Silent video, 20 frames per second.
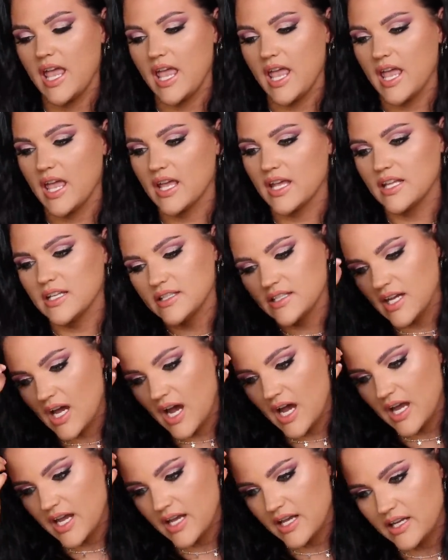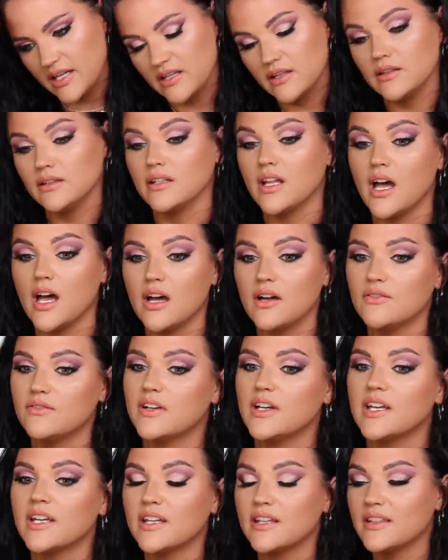And I love
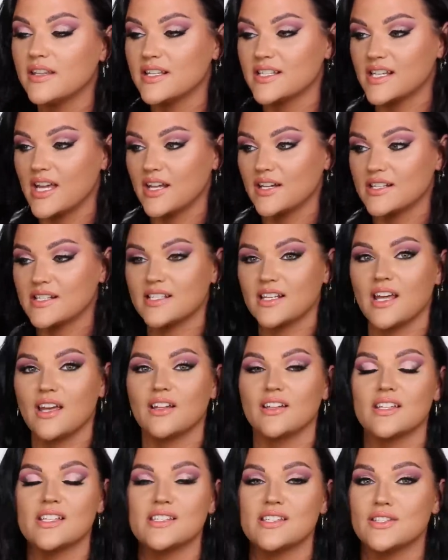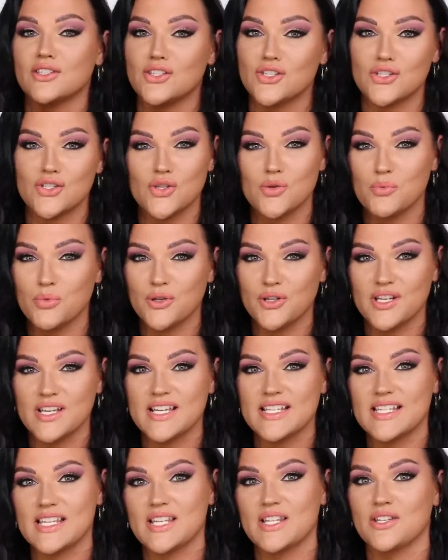this kind of style because it's super
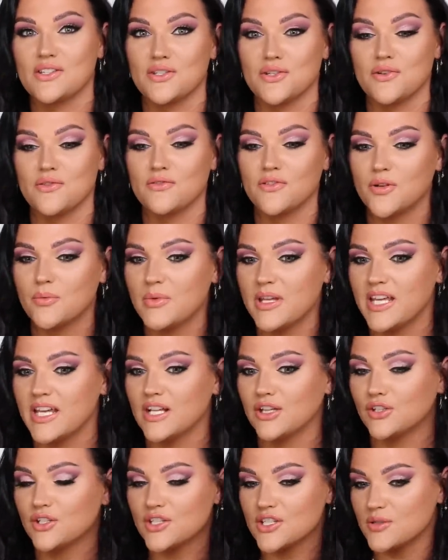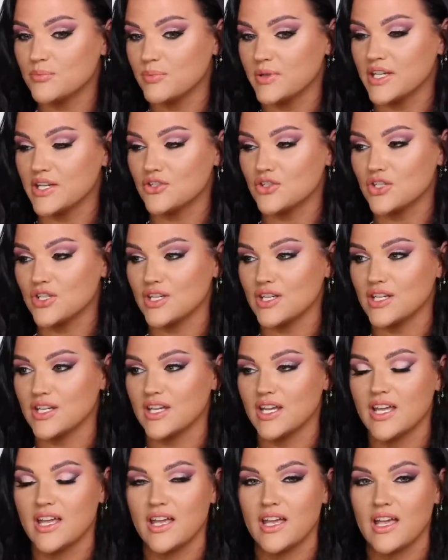easy to do for me. It looks beachy.